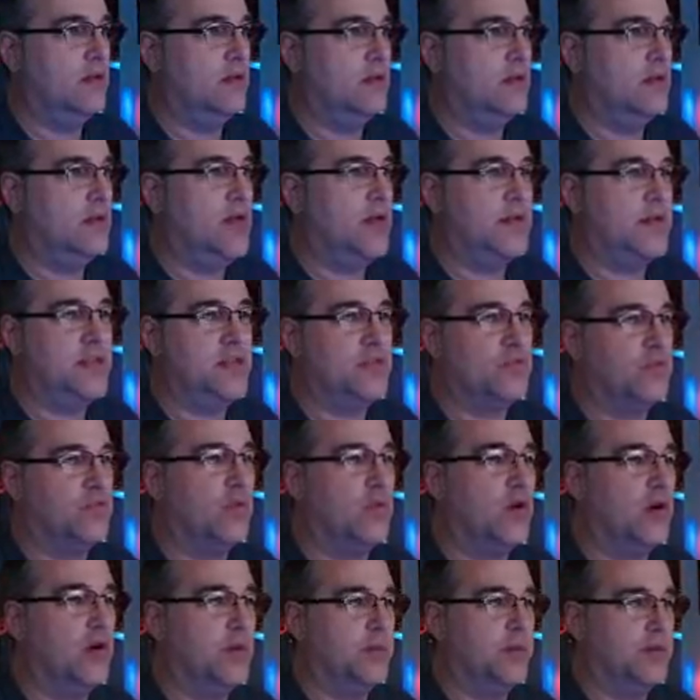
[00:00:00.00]
not this
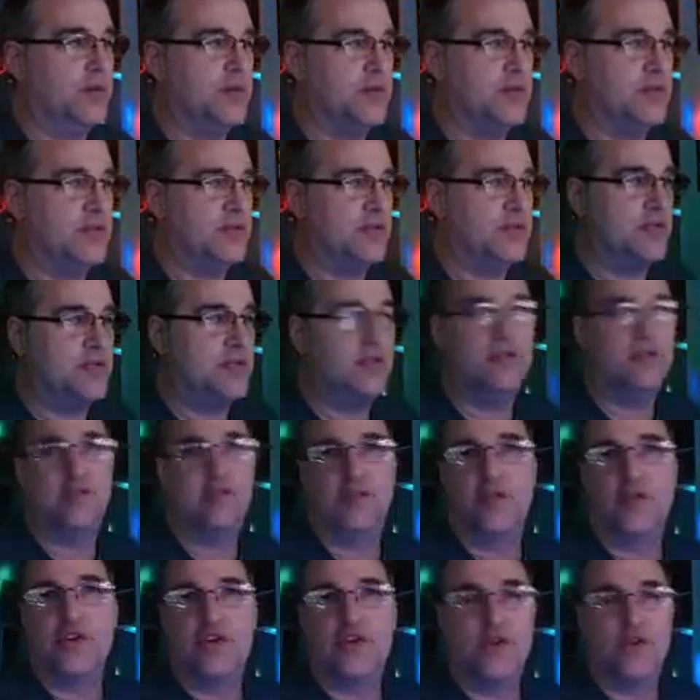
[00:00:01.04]
one, but the
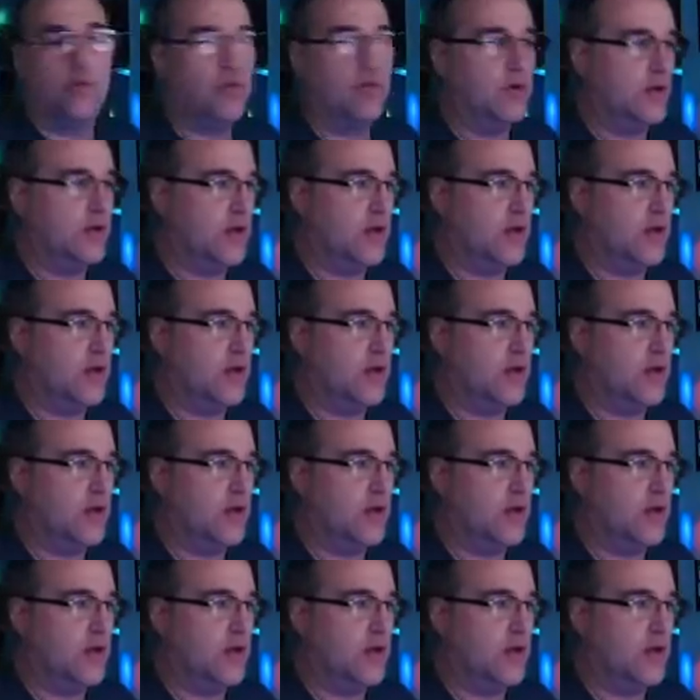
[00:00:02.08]
original one.